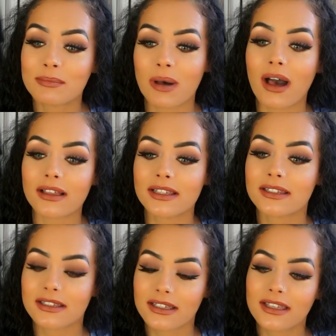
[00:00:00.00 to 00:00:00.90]
But
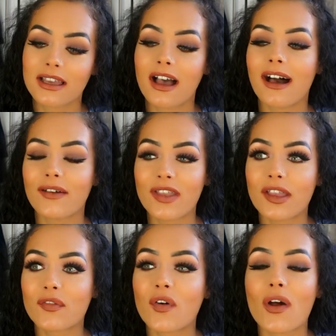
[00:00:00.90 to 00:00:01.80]
I
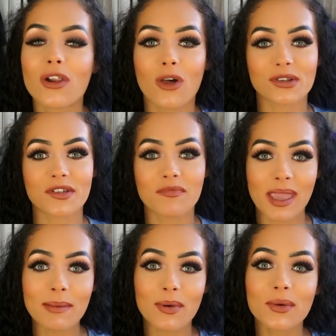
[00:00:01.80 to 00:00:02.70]
think for a lot of
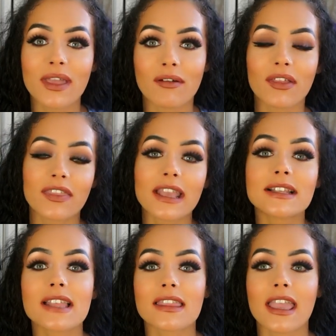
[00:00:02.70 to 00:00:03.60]
people, there are things that